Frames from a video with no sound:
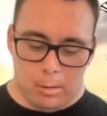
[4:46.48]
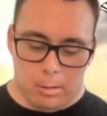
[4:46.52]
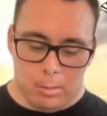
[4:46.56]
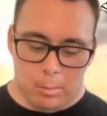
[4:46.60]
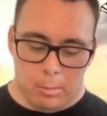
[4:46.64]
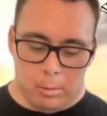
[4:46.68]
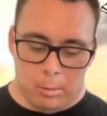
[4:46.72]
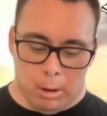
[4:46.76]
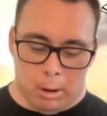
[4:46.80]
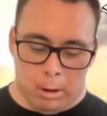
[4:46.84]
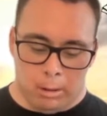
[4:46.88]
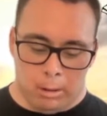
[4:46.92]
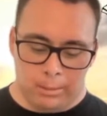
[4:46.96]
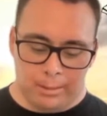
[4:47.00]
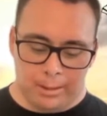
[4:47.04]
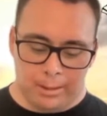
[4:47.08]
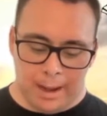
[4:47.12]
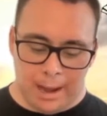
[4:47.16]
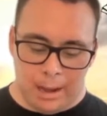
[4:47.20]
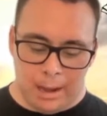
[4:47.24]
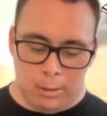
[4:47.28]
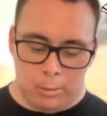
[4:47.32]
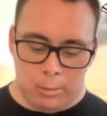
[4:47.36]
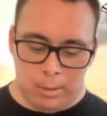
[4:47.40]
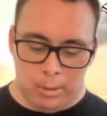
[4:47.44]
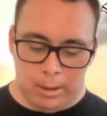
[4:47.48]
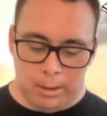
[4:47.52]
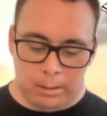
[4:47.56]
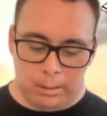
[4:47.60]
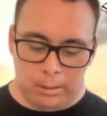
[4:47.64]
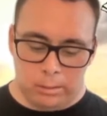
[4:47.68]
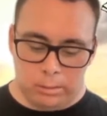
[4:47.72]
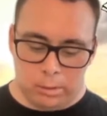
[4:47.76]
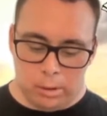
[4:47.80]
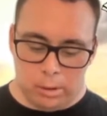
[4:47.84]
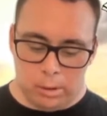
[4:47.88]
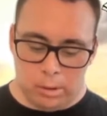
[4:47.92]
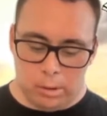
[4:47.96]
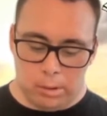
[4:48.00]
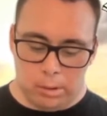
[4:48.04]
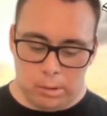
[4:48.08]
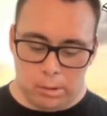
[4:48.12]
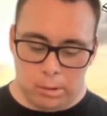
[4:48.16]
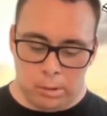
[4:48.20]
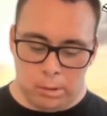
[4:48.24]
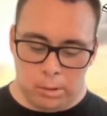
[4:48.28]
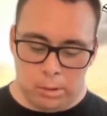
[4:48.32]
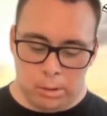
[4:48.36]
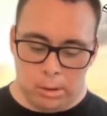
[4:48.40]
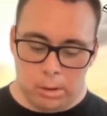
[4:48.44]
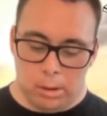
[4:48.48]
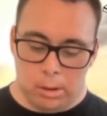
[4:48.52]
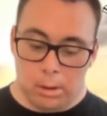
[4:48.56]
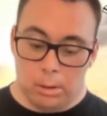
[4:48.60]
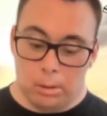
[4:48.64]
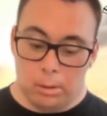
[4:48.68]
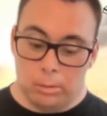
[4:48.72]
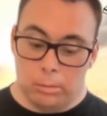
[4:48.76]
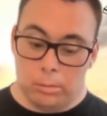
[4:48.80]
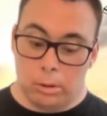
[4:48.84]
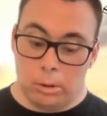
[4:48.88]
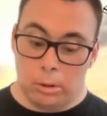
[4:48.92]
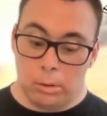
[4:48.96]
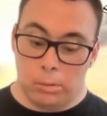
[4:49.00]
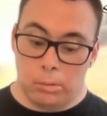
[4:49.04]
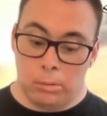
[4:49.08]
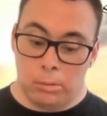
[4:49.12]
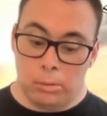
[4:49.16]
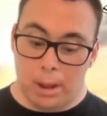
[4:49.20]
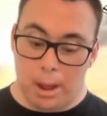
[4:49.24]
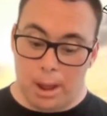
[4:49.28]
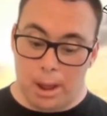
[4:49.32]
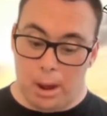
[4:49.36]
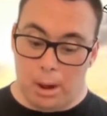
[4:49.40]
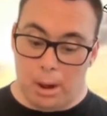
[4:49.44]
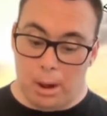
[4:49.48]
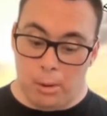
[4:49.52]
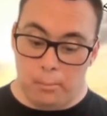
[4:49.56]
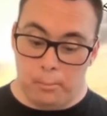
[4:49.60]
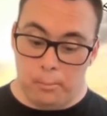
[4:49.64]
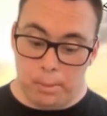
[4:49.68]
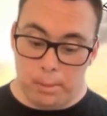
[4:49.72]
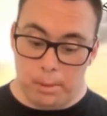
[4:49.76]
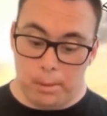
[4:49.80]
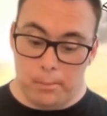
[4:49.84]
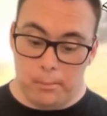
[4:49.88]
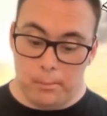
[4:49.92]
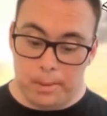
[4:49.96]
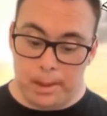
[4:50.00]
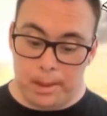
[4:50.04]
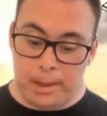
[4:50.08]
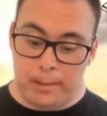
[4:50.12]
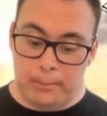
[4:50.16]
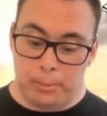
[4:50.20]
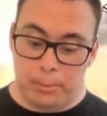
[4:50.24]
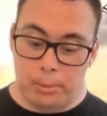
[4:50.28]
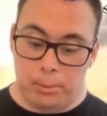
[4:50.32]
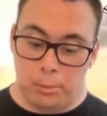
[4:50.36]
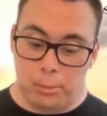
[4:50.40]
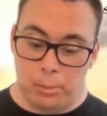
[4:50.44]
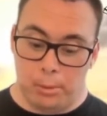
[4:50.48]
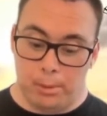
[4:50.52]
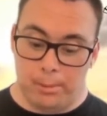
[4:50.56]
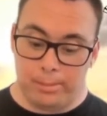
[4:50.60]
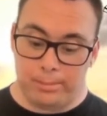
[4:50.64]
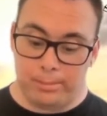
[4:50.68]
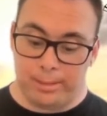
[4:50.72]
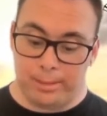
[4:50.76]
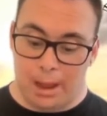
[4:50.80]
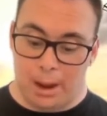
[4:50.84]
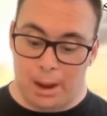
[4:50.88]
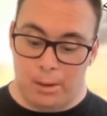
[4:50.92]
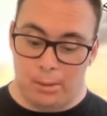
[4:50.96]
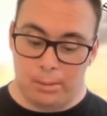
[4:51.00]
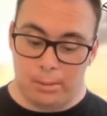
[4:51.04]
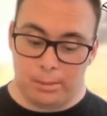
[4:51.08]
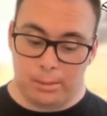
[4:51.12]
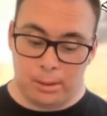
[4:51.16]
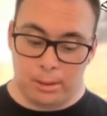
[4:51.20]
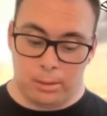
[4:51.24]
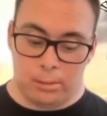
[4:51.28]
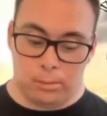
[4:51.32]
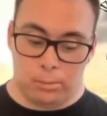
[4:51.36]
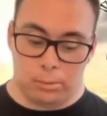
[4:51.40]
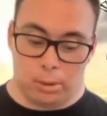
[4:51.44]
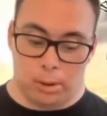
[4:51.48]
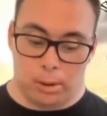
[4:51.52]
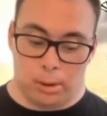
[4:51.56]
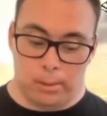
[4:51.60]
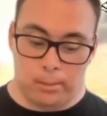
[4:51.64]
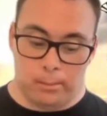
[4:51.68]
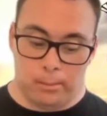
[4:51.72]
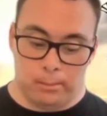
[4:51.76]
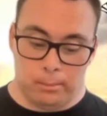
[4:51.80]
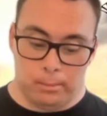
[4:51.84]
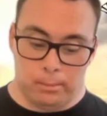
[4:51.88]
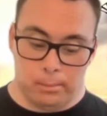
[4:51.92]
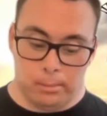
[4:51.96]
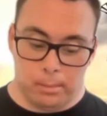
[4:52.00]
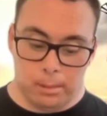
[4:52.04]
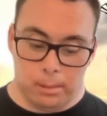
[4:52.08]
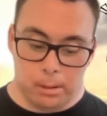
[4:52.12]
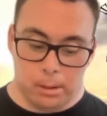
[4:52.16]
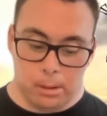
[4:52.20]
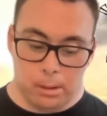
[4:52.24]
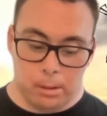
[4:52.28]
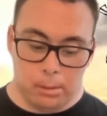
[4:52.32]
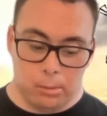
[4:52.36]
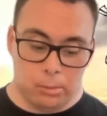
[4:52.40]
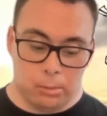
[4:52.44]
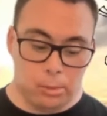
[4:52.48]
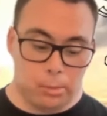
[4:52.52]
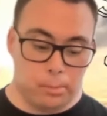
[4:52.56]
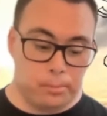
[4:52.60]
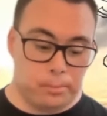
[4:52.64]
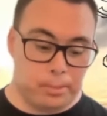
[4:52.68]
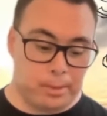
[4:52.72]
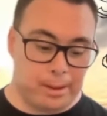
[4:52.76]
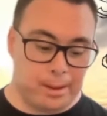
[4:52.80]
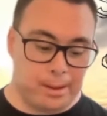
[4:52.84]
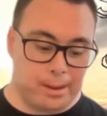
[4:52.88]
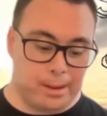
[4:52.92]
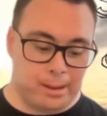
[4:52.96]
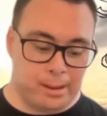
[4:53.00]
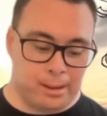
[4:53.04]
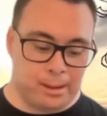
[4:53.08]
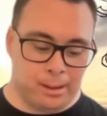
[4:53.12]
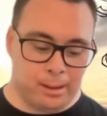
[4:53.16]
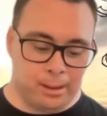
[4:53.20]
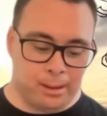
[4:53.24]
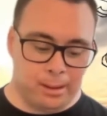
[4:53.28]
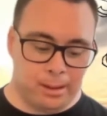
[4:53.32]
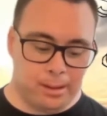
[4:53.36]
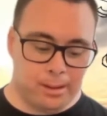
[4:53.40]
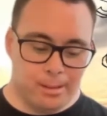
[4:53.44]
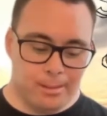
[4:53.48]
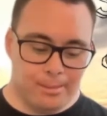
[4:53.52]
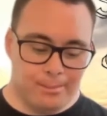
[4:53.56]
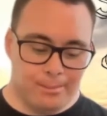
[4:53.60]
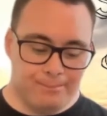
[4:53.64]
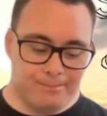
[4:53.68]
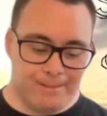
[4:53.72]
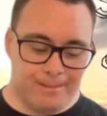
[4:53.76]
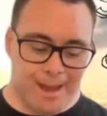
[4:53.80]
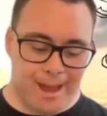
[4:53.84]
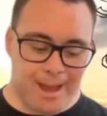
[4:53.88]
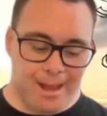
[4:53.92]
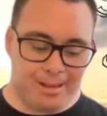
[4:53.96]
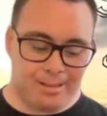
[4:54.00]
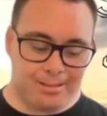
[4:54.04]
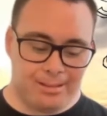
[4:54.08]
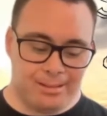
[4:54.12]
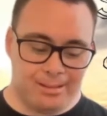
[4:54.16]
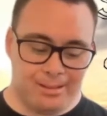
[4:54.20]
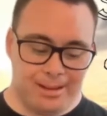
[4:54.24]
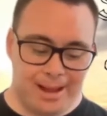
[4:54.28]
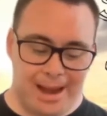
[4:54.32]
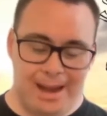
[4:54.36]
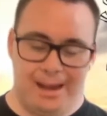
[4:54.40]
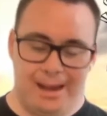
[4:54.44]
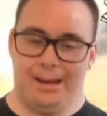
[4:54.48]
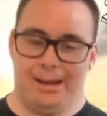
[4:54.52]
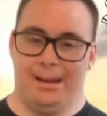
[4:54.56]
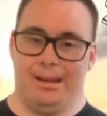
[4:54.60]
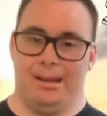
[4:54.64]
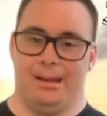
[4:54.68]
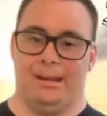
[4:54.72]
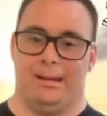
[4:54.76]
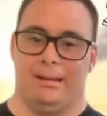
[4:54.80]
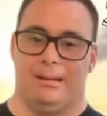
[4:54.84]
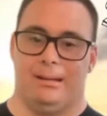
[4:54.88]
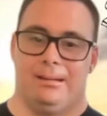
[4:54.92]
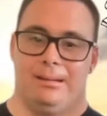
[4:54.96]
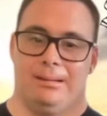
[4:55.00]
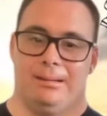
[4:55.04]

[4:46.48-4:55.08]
What can we do to help people with Down syndrome to be vaccinated?